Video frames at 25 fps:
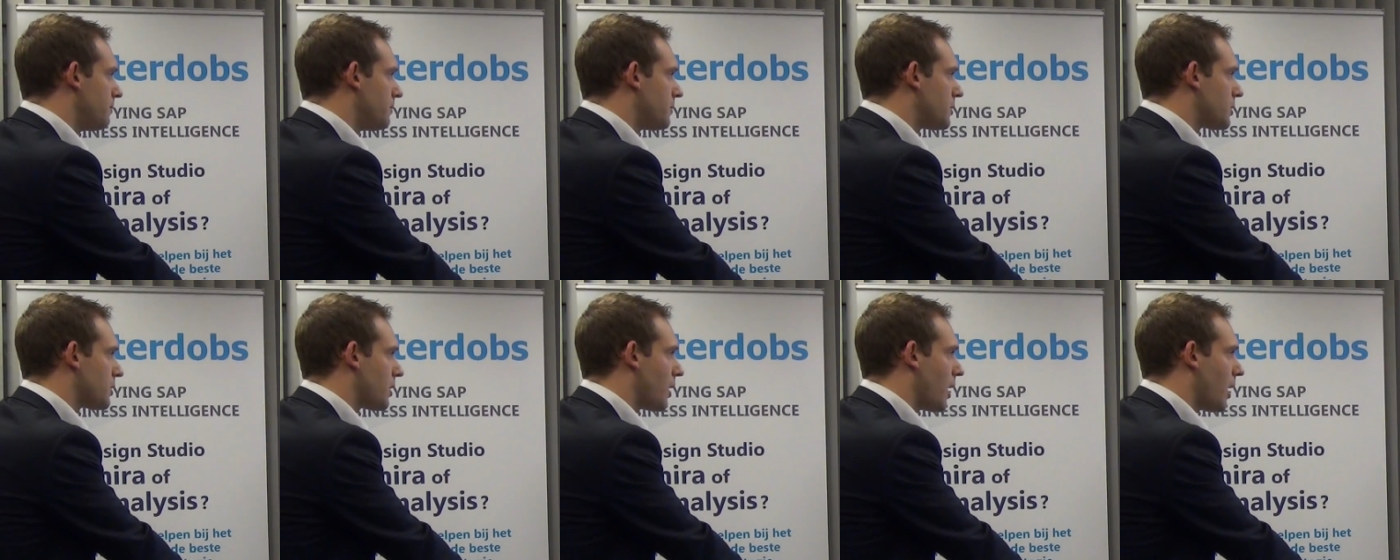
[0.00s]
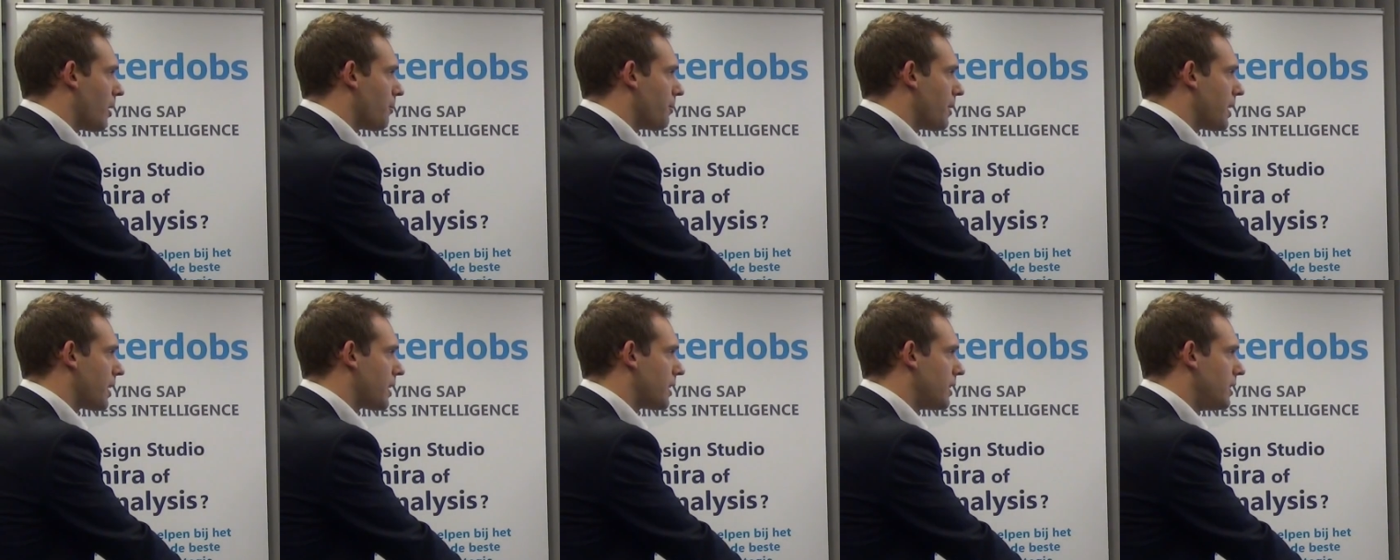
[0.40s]
So I'll
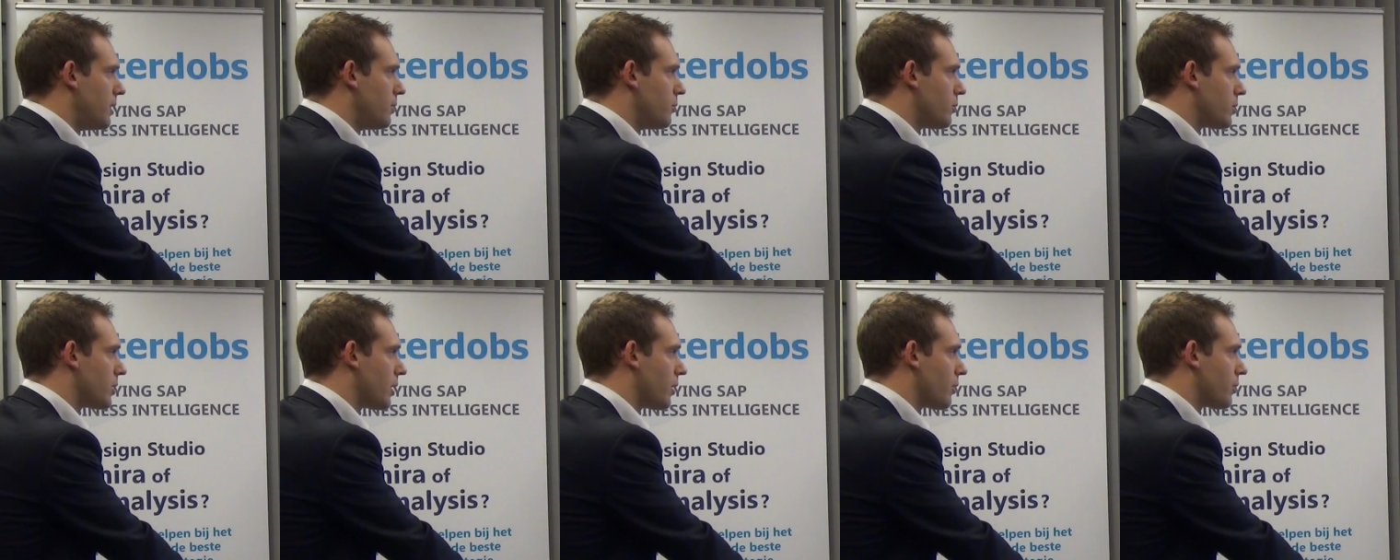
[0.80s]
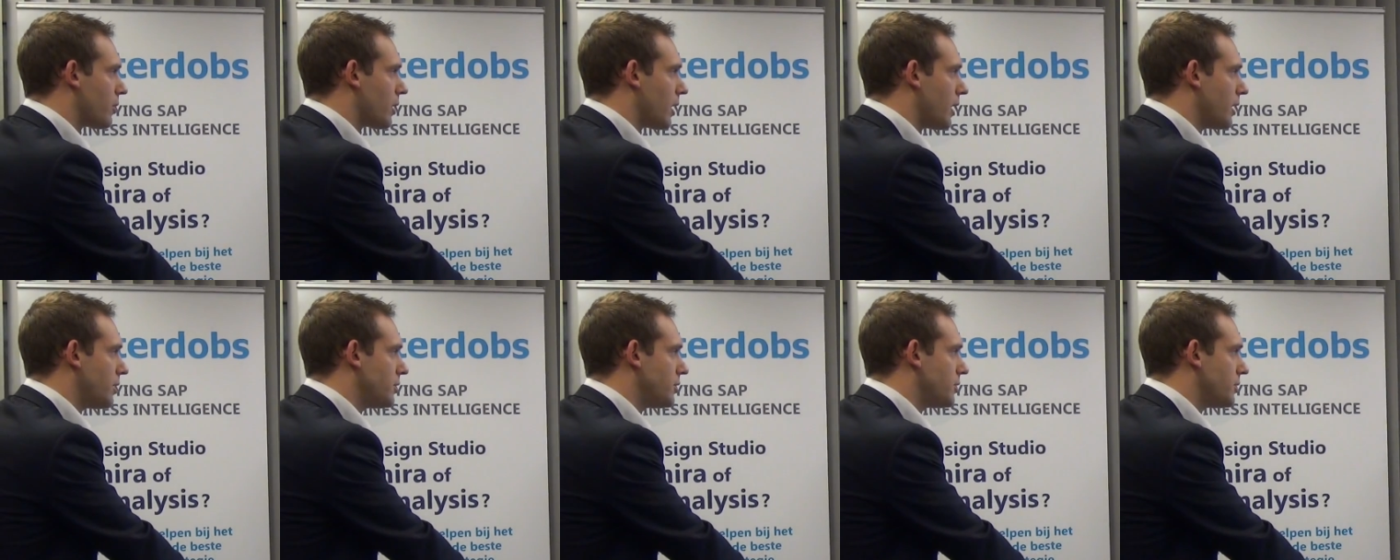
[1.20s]
make a new
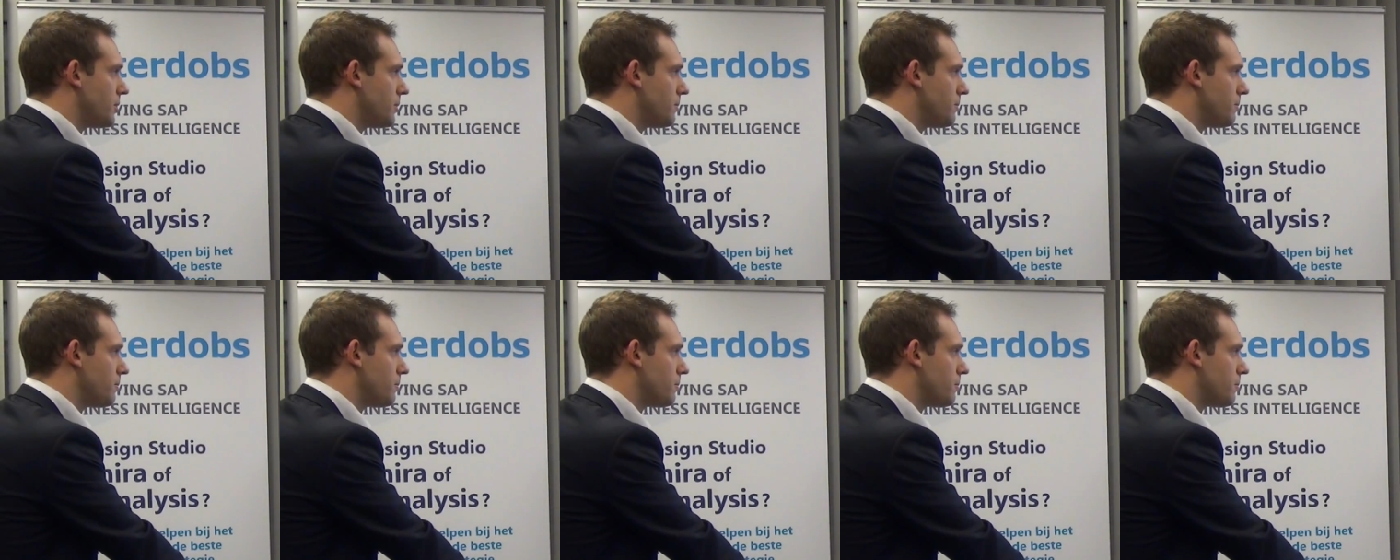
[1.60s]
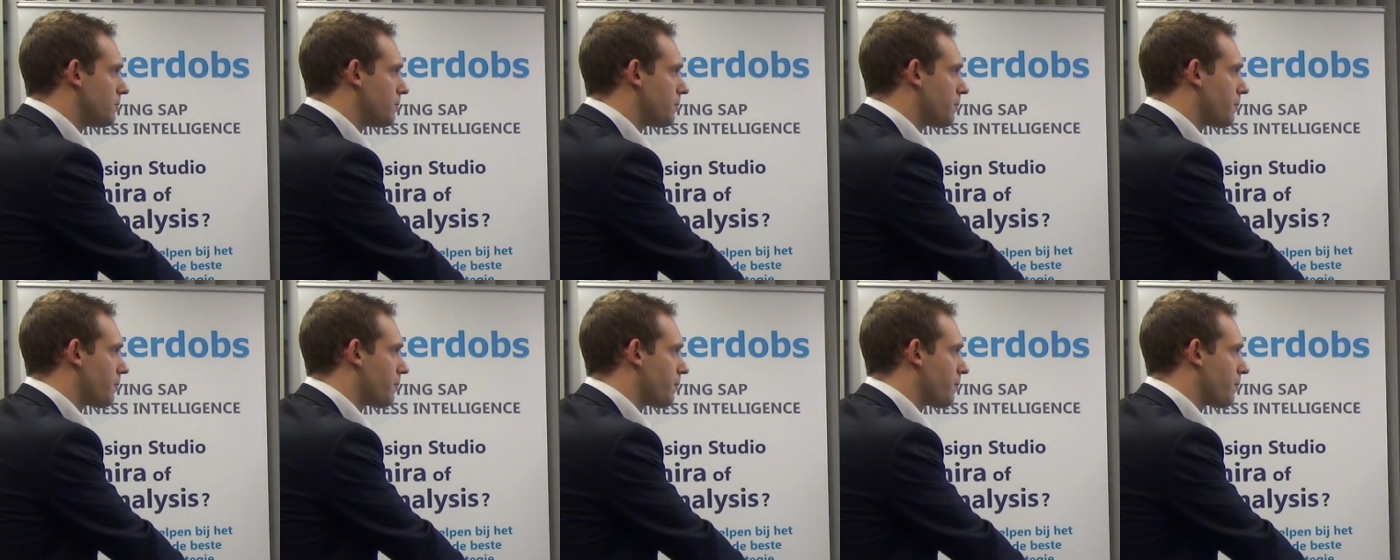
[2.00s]
calculation
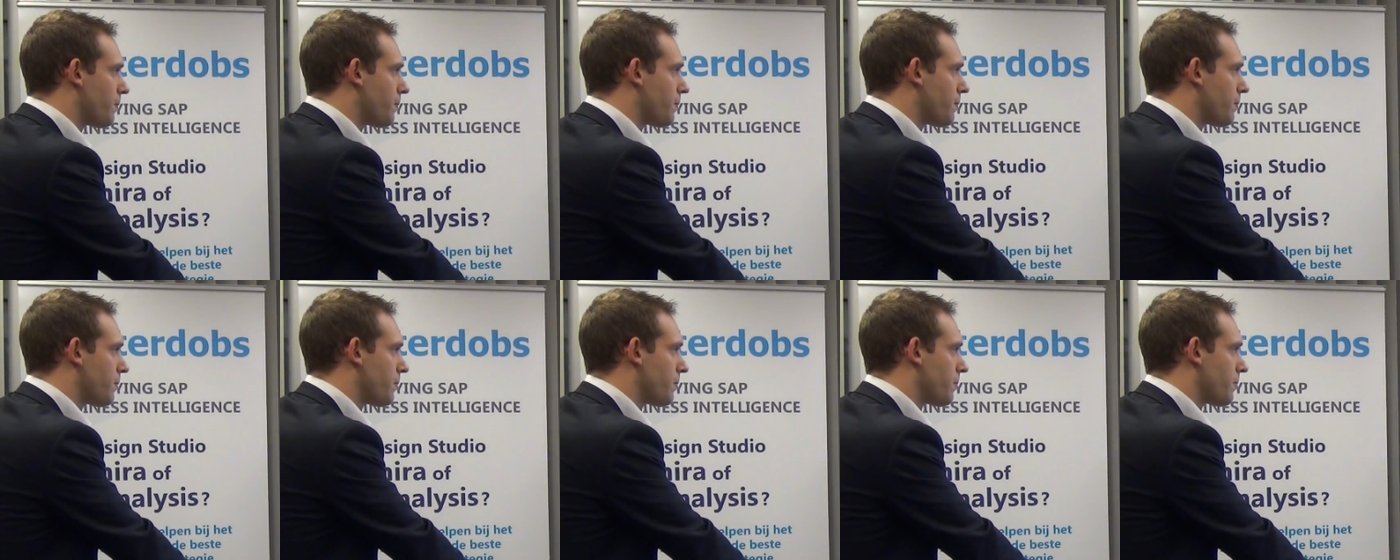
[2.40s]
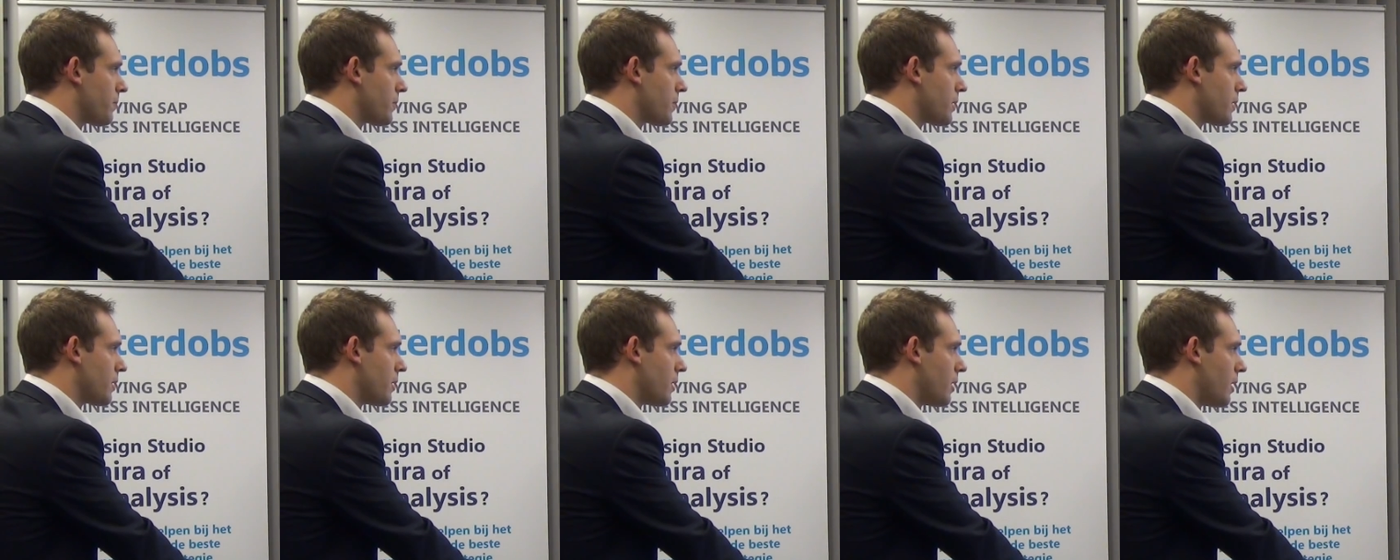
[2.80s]

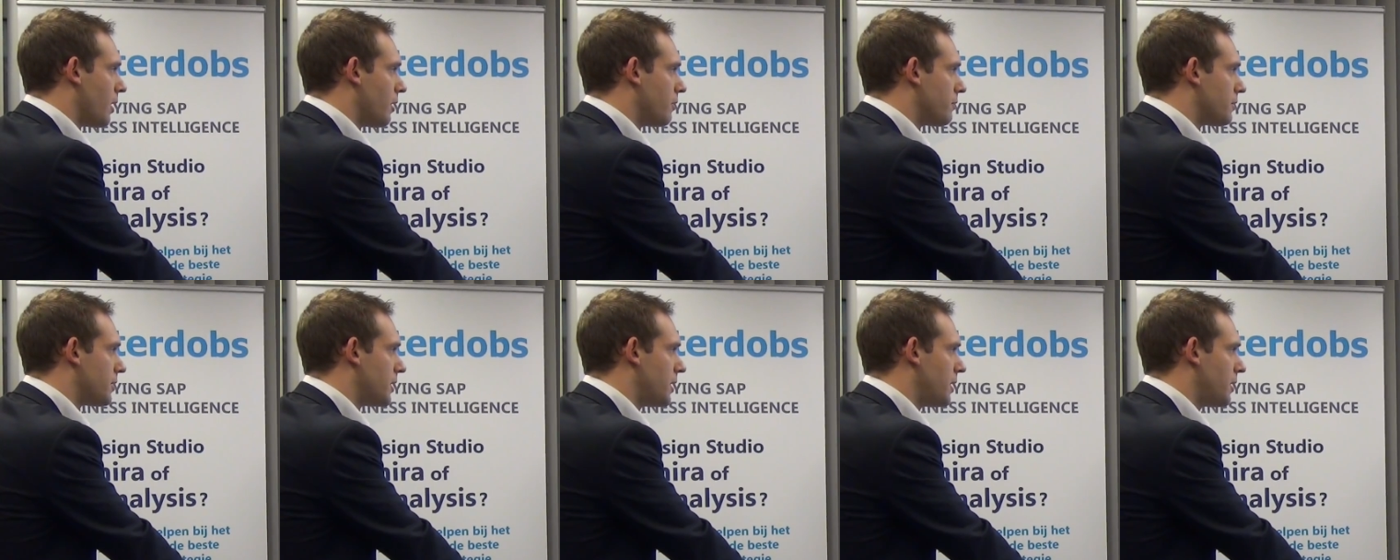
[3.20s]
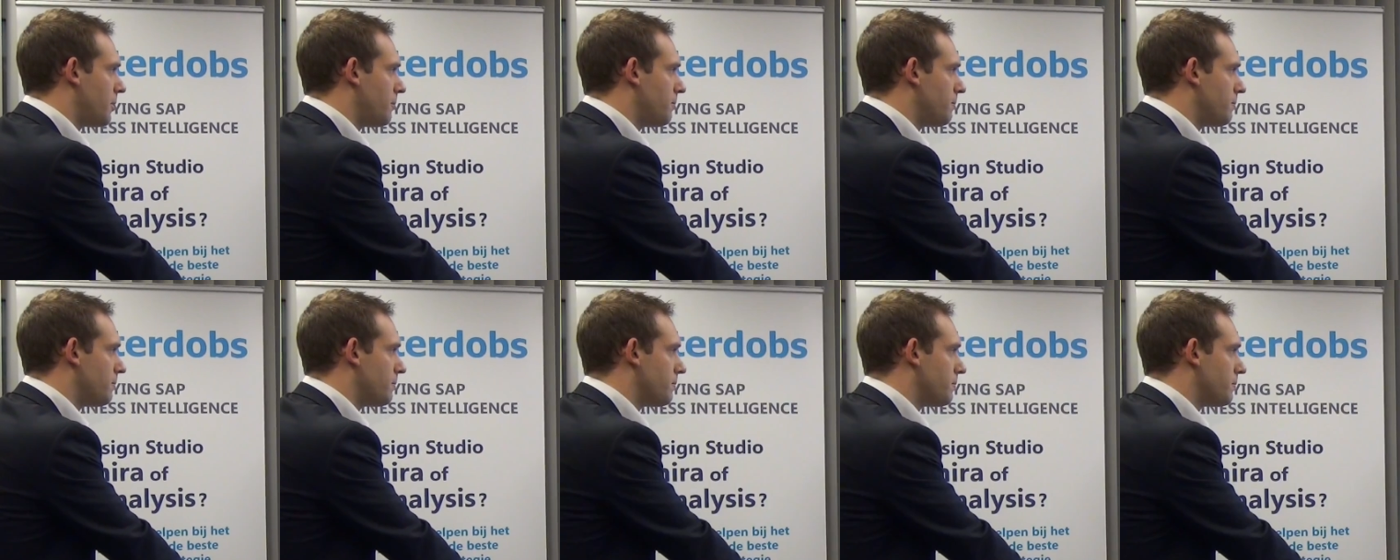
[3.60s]
over
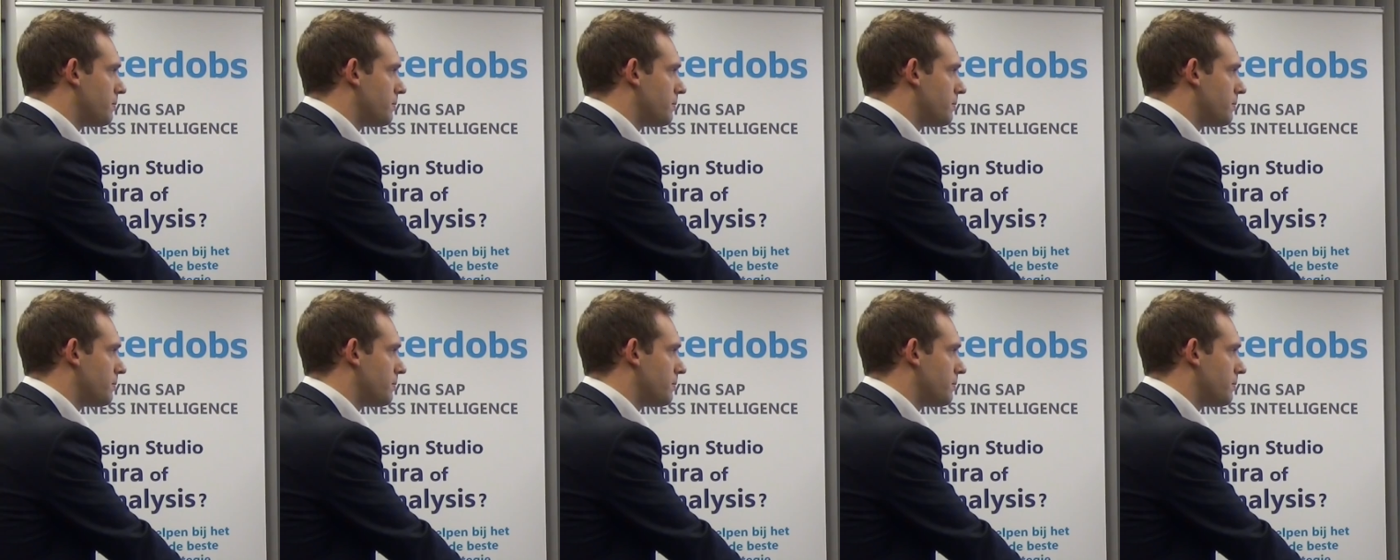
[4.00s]
here.